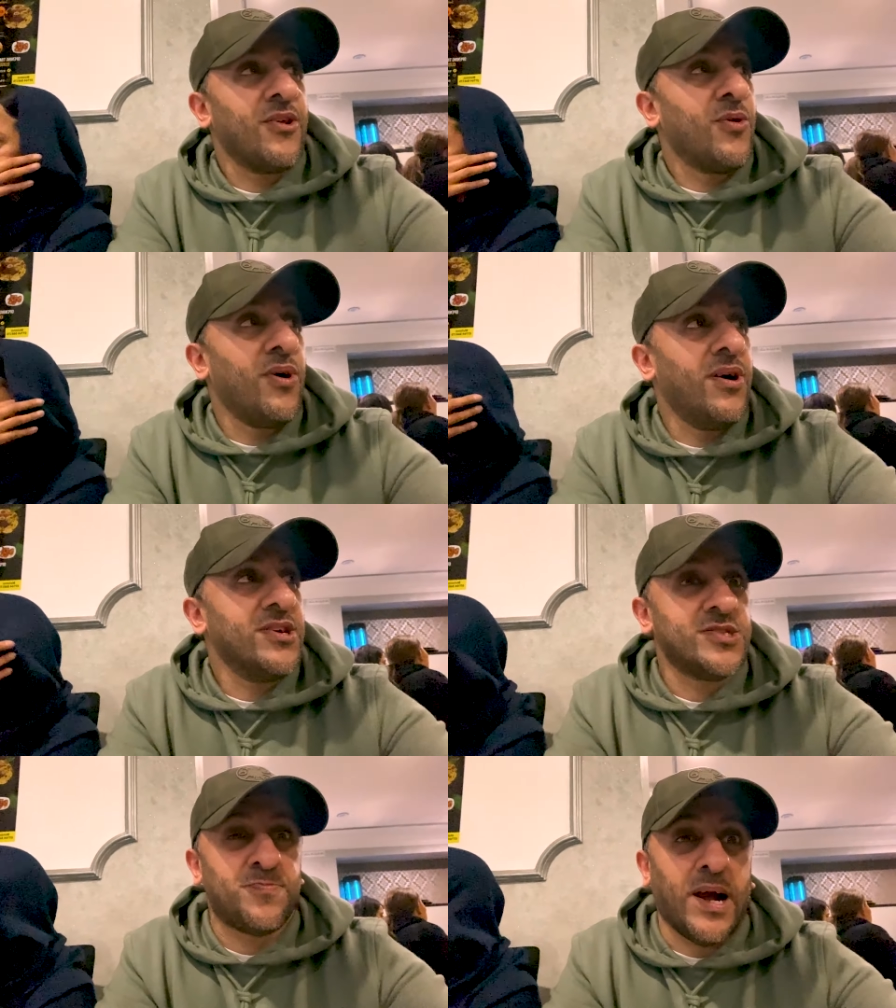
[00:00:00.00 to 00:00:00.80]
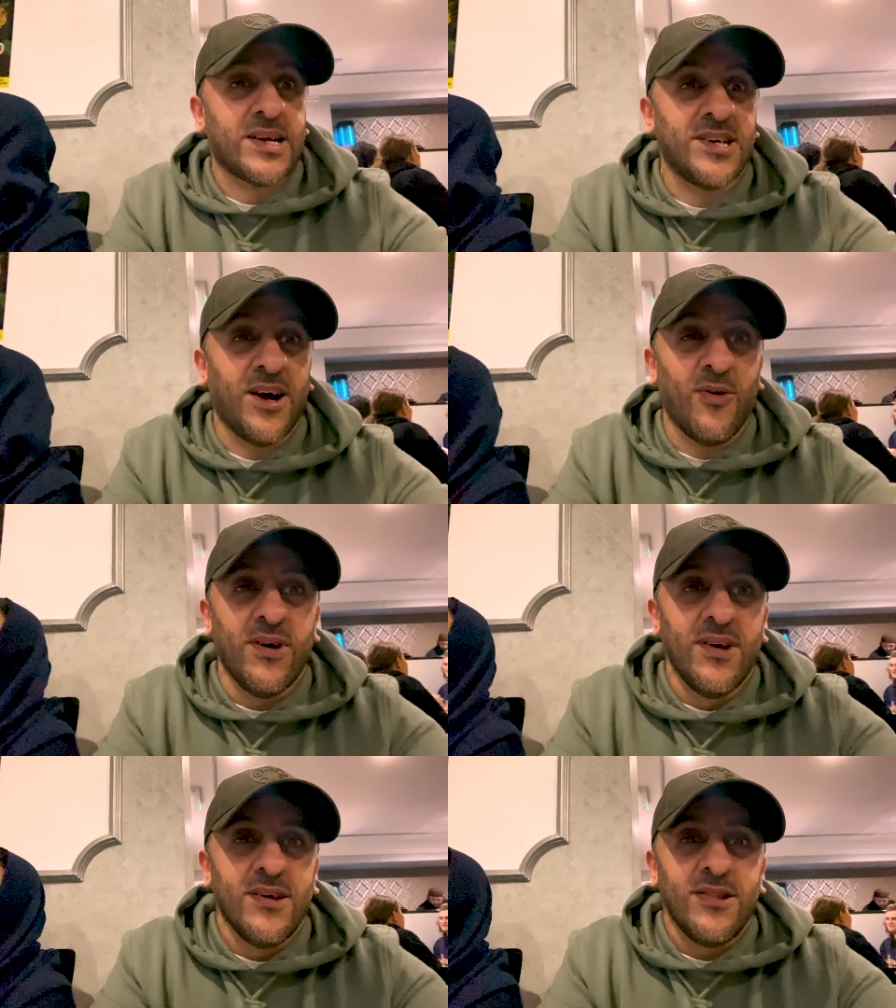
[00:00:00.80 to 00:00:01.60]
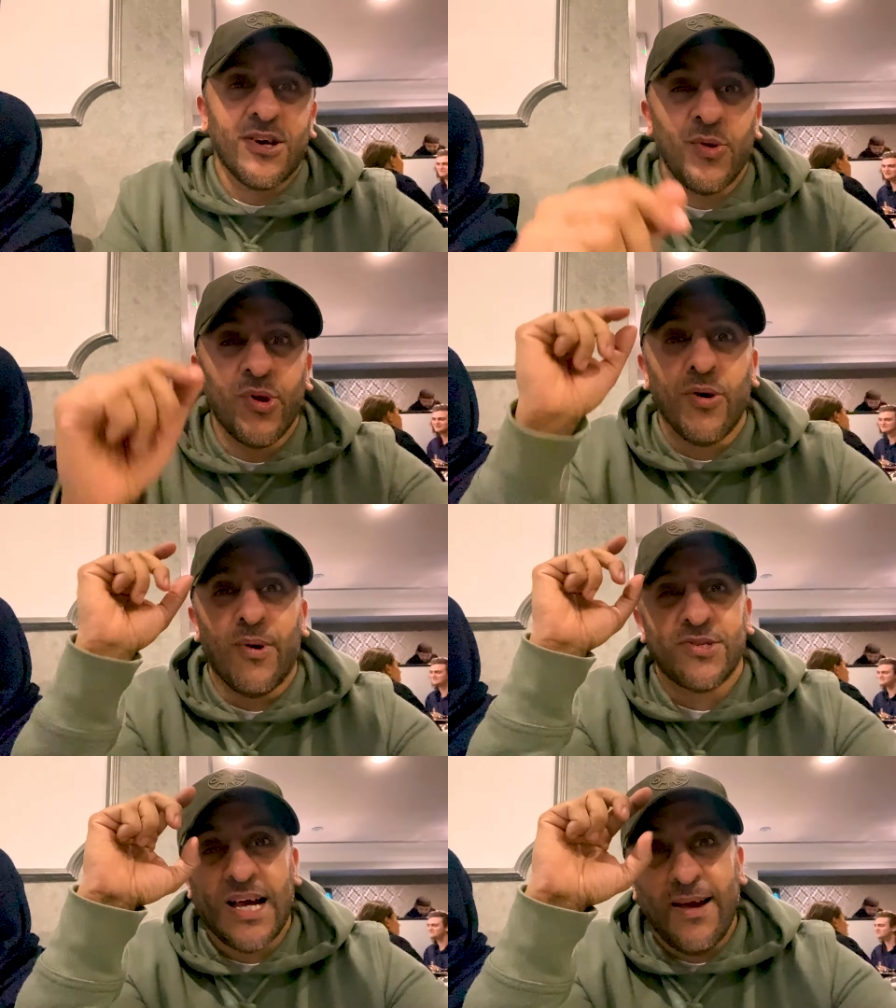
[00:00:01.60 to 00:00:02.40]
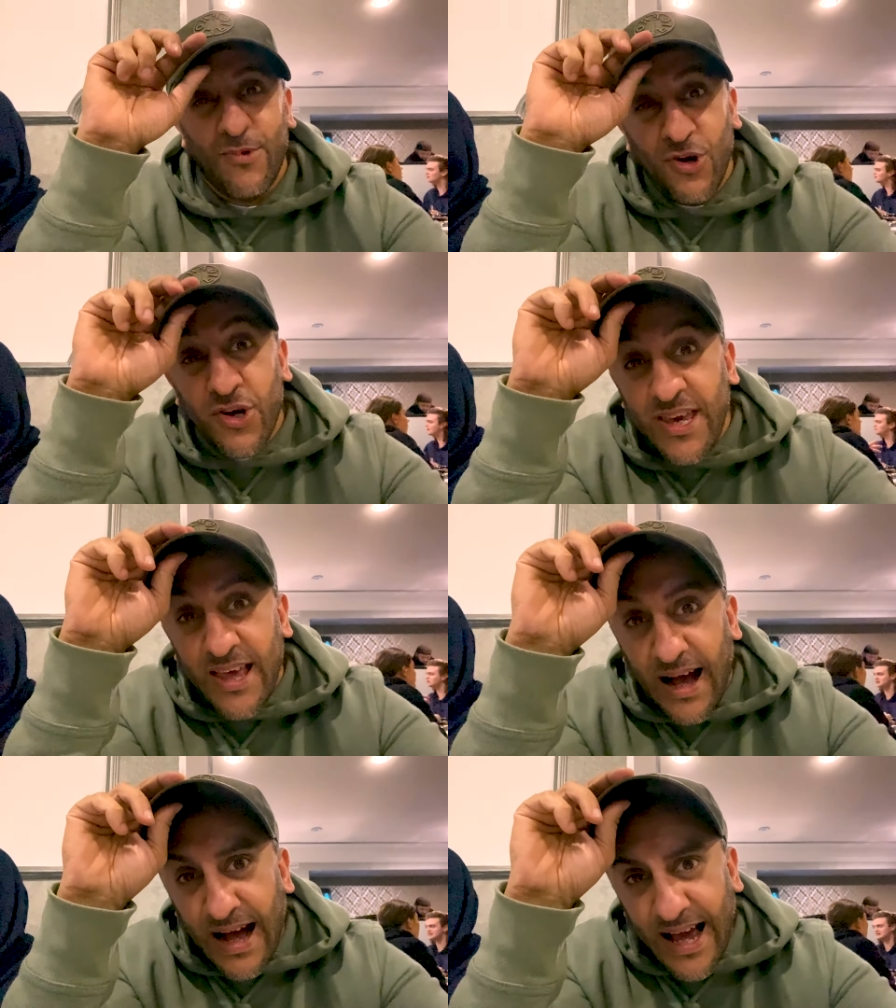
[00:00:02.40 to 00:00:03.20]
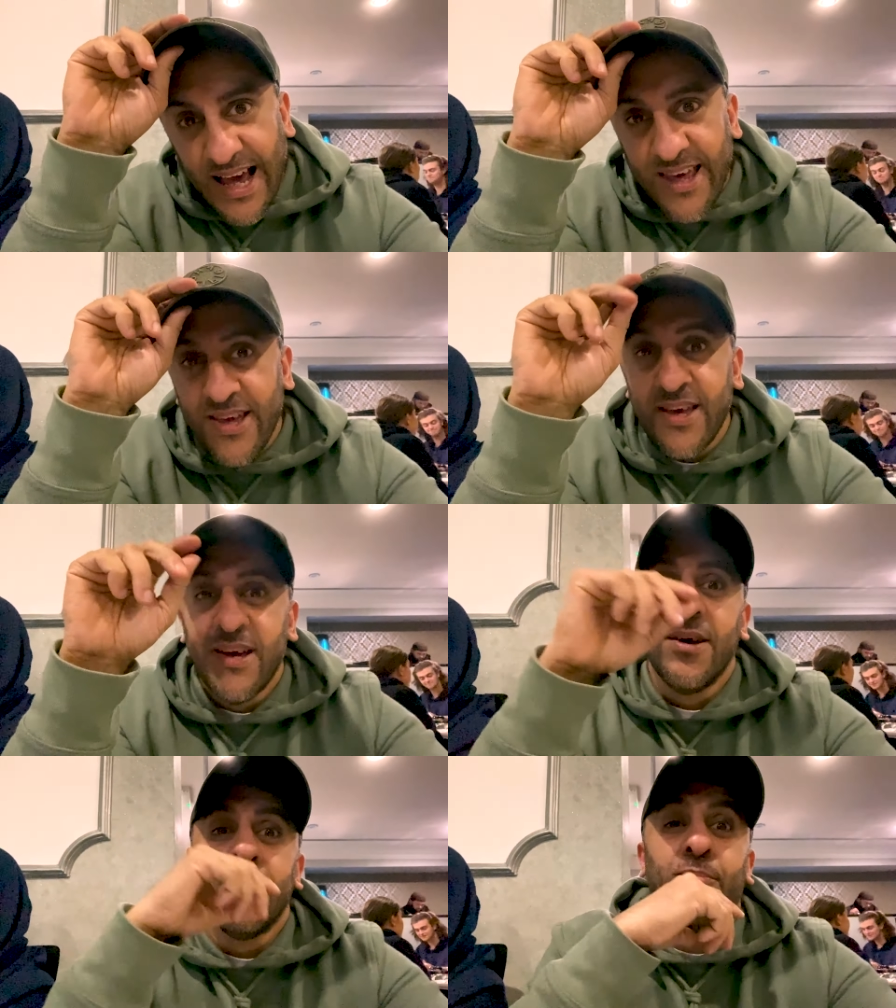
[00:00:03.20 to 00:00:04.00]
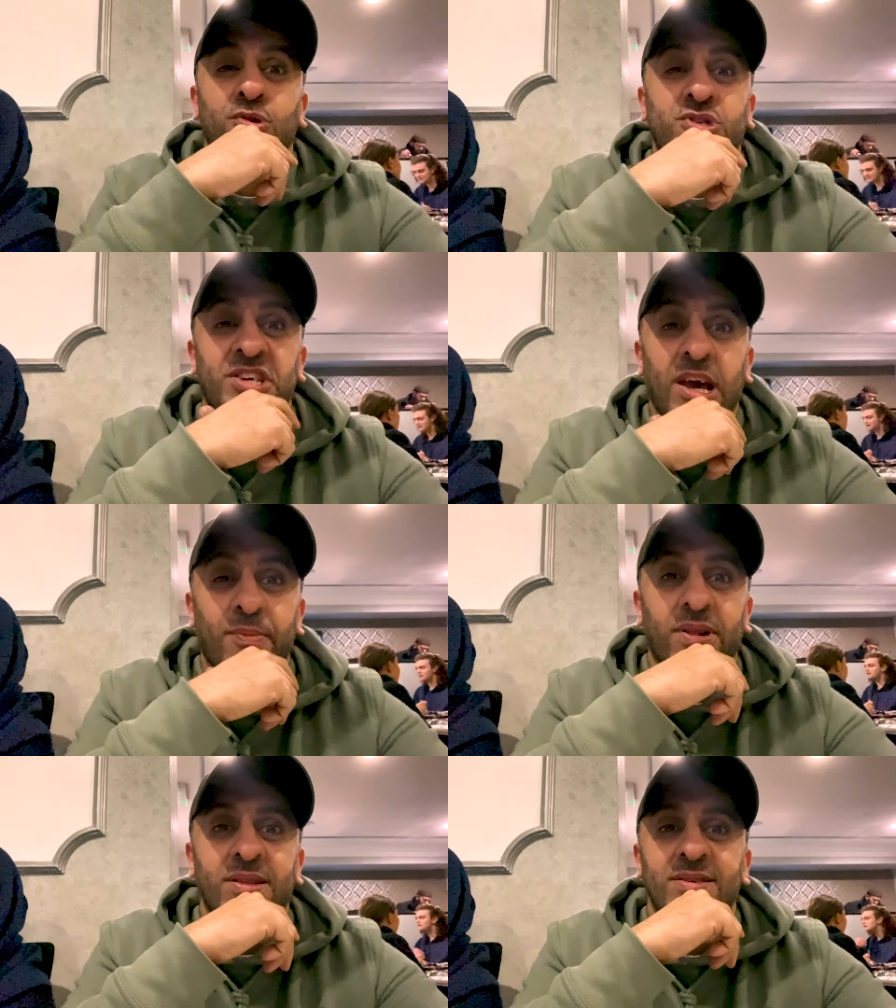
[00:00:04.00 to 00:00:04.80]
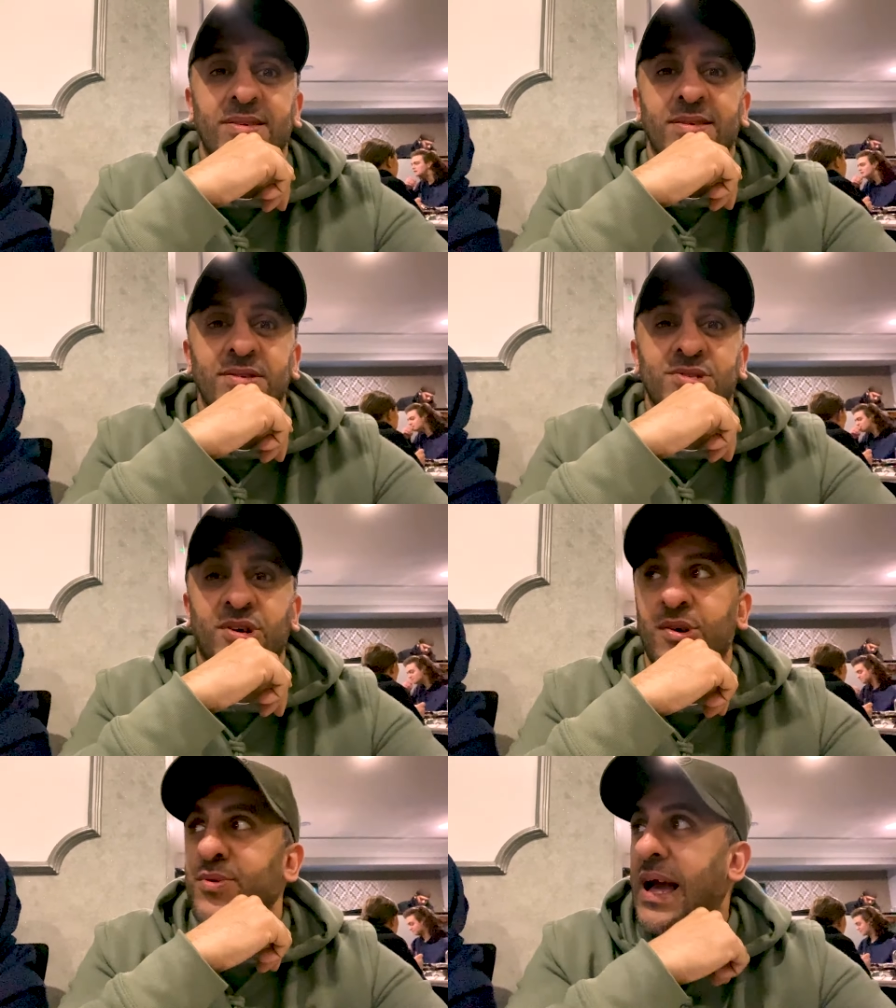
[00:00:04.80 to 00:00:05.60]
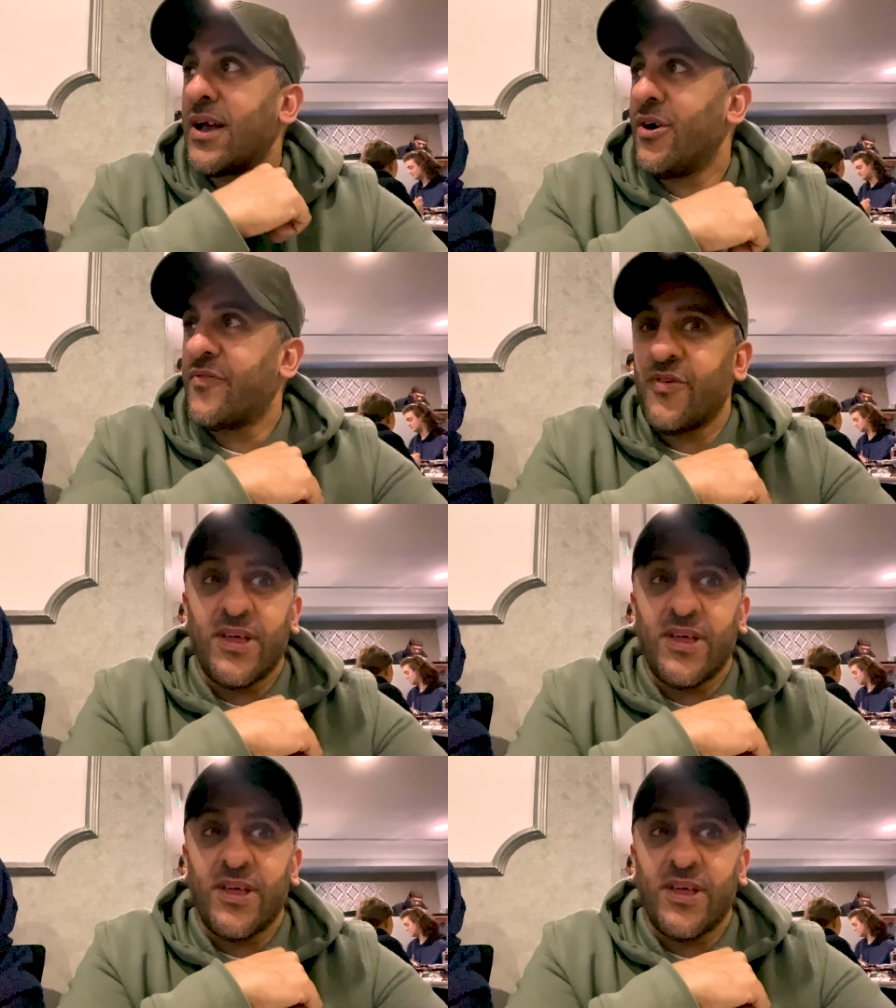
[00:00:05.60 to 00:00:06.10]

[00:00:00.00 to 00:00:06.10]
you know what, it's packed out. Lucky we come on time, lucky I booked a table, so thank God for